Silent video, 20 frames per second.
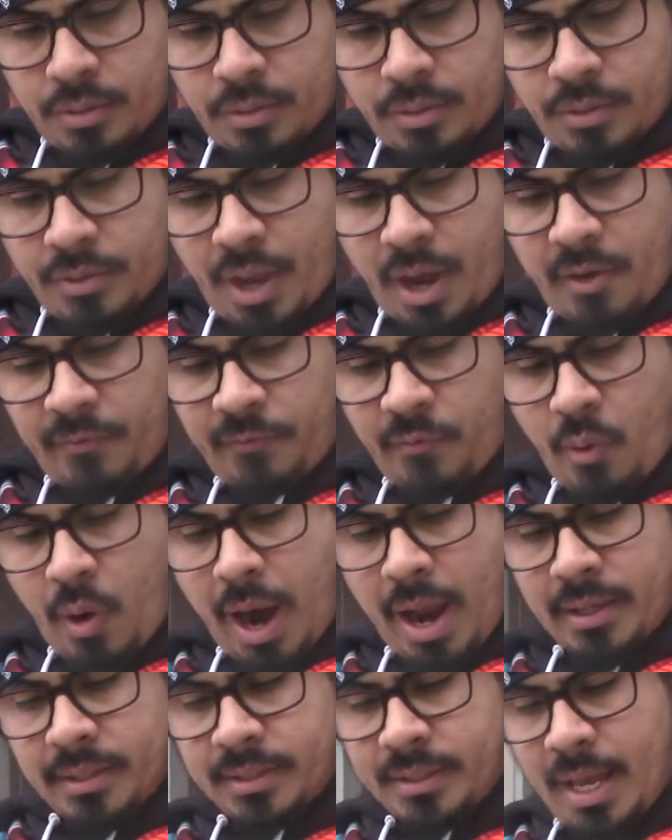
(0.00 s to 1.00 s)
Therefore
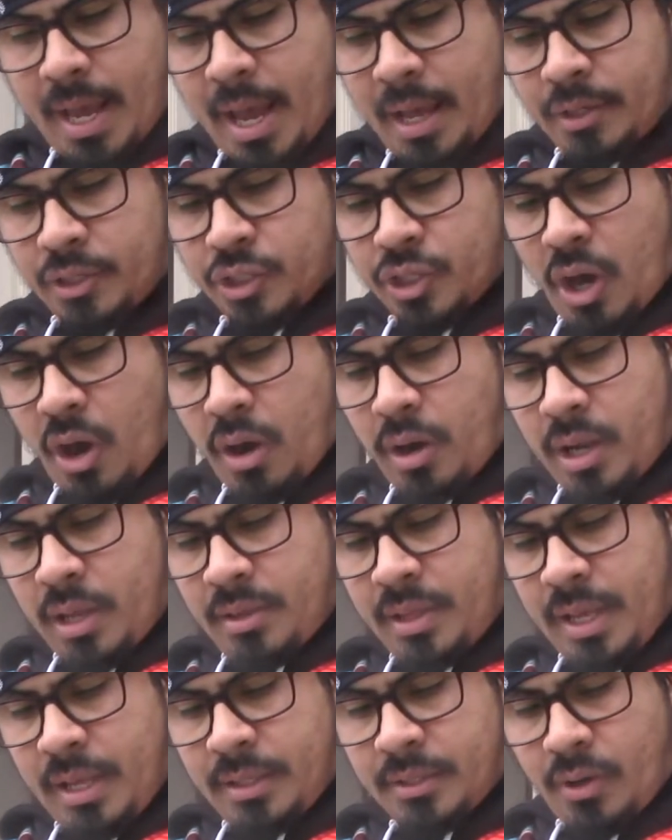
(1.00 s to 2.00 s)
I said, surely
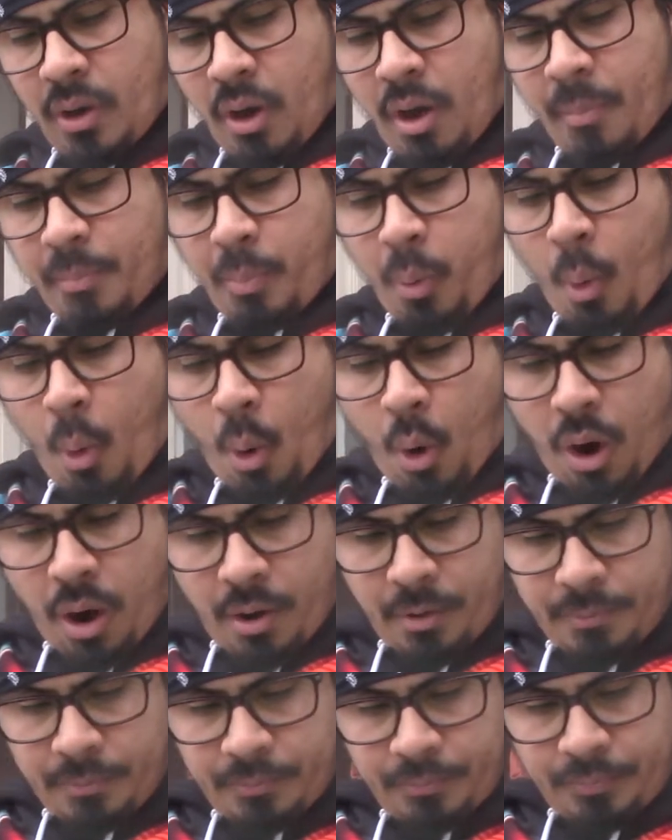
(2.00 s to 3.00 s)
these are poor.
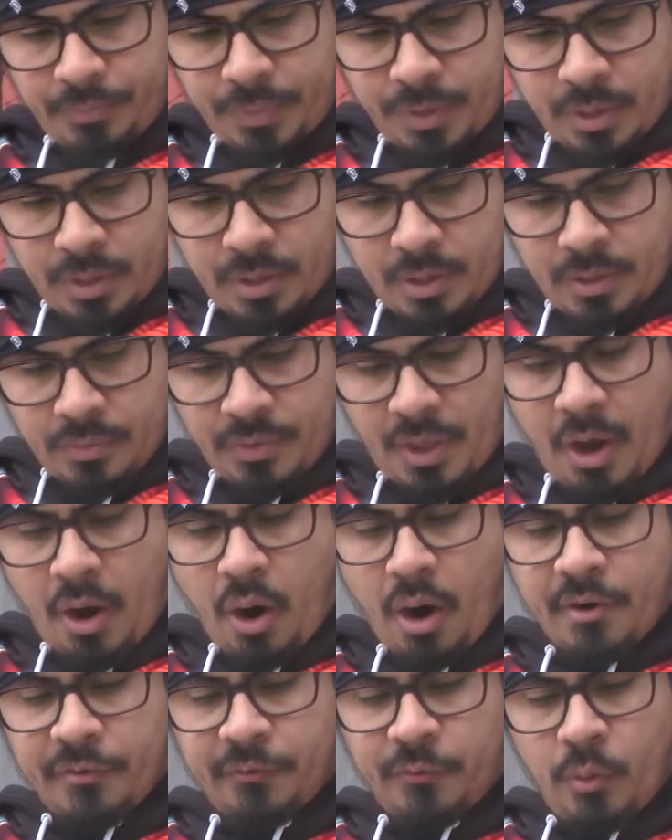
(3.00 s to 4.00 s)
They
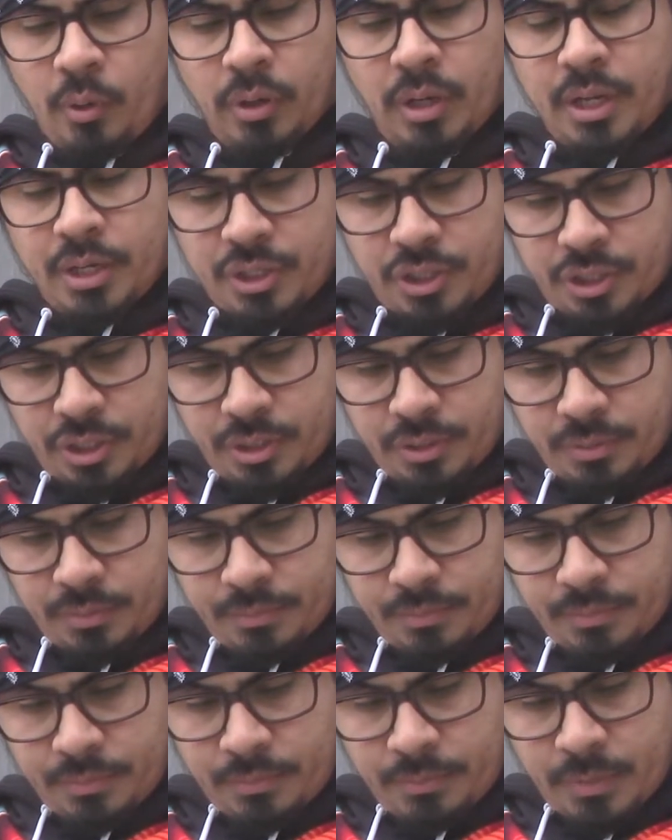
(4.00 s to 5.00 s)
are foolish,
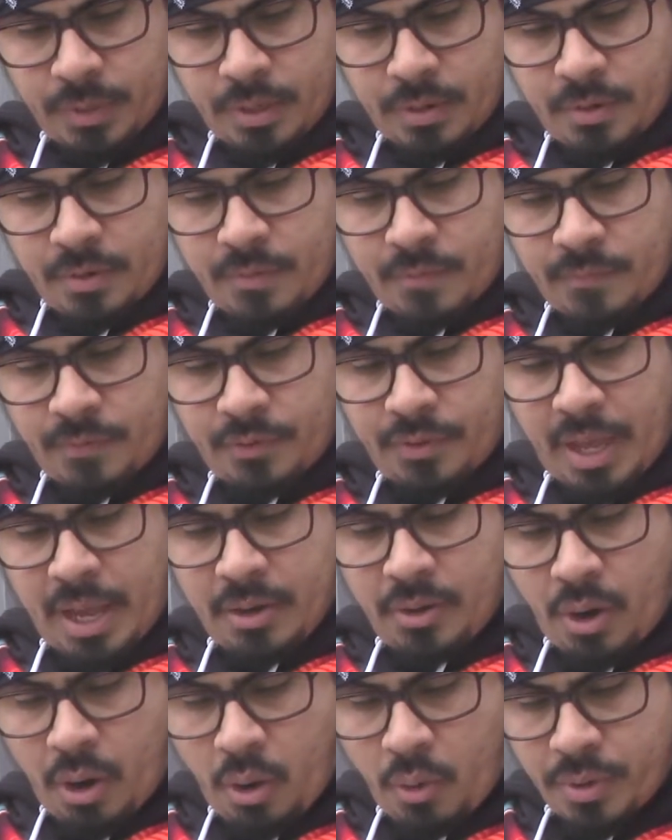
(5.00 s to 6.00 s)
for they
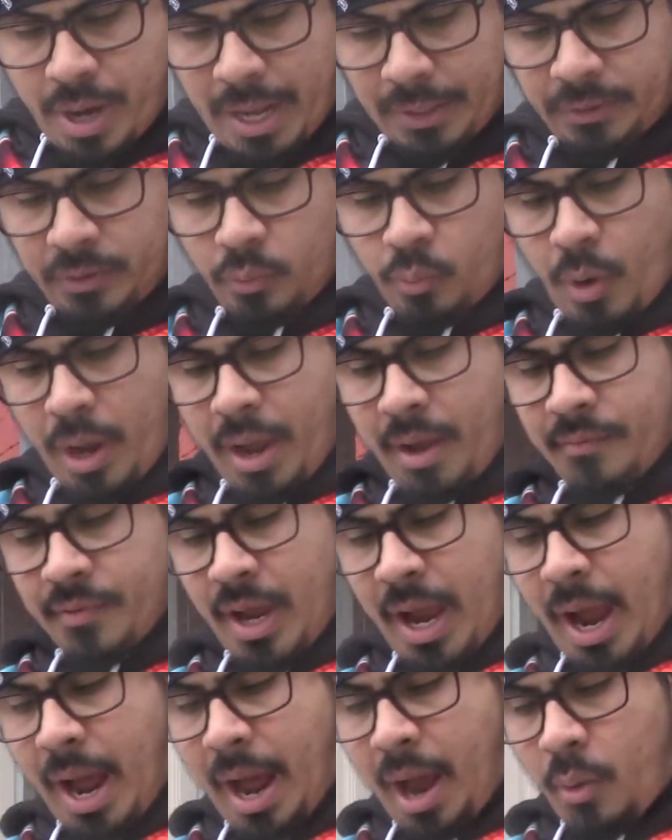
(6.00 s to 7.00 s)
know not the way of
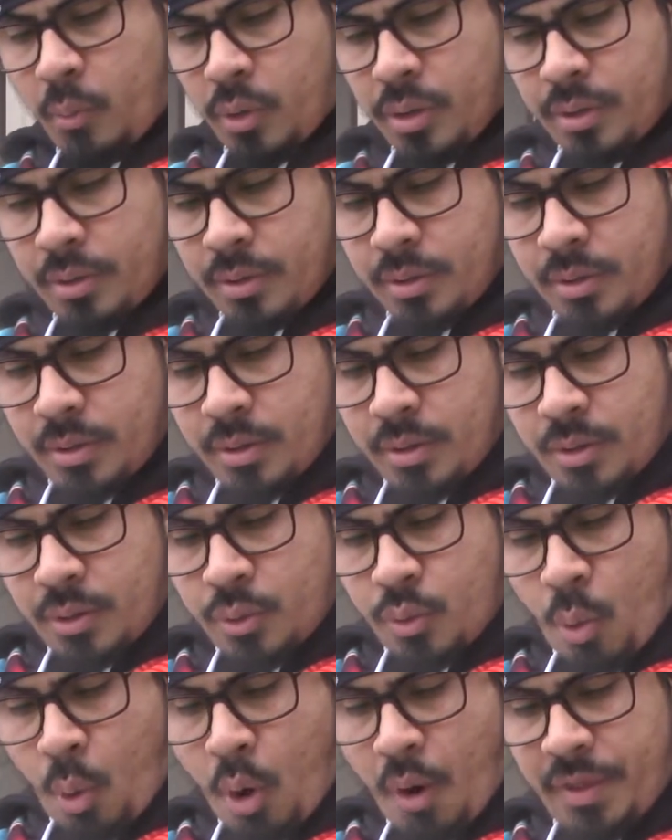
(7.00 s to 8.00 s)
Yahweh,
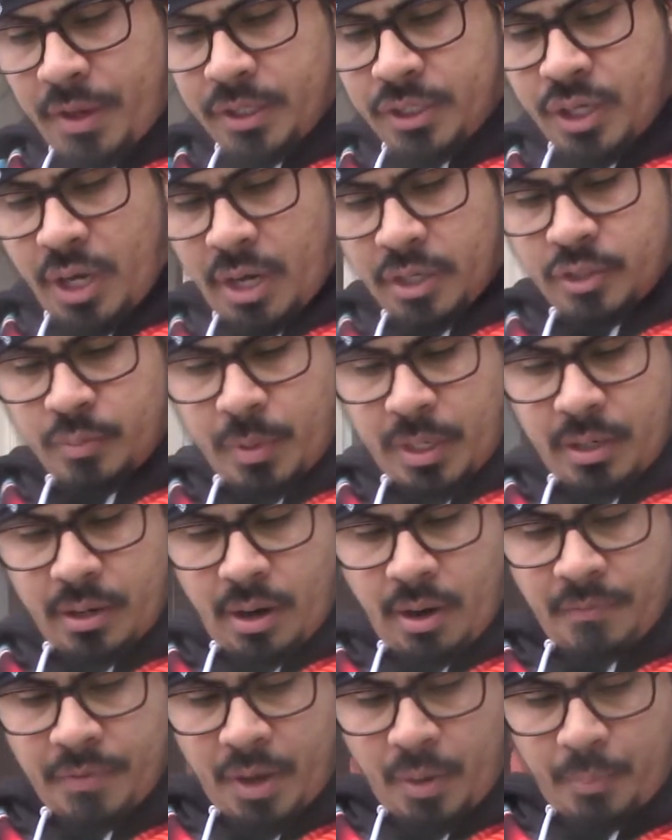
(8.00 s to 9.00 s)
nor the judgment
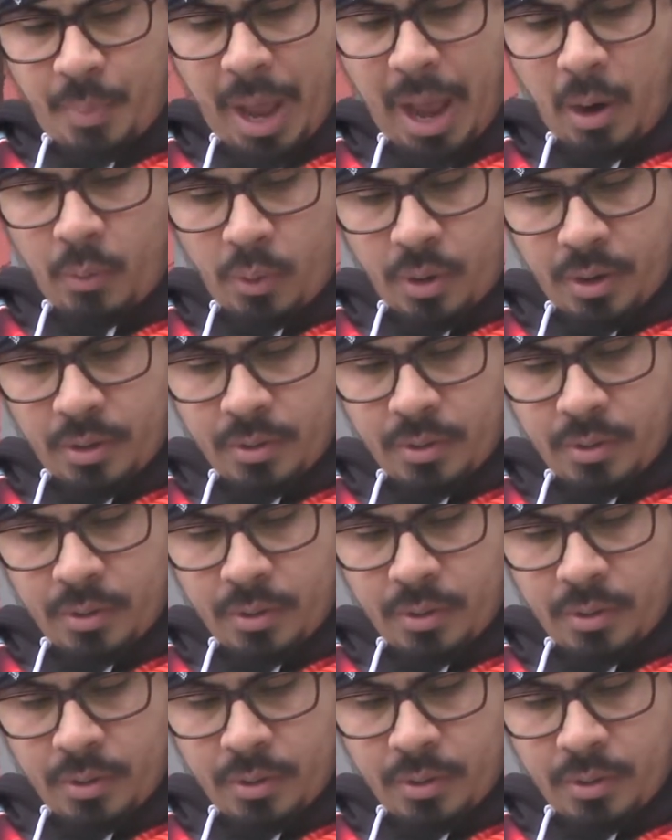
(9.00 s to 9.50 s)
of their power.